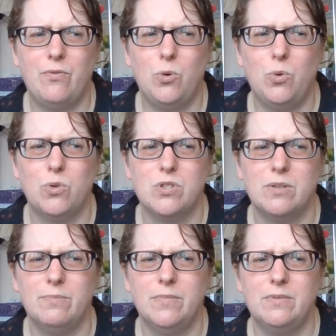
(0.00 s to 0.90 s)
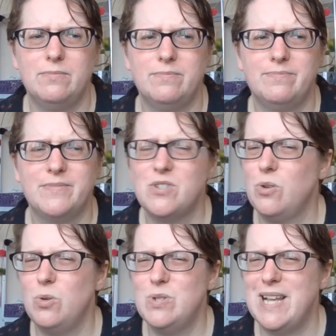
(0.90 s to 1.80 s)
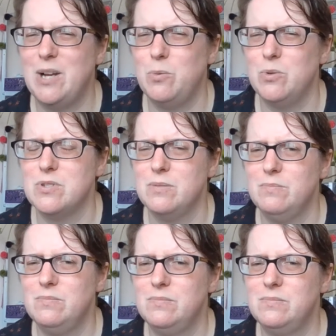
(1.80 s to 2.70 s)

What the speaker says: Autumn. It's not called Hello Autumn.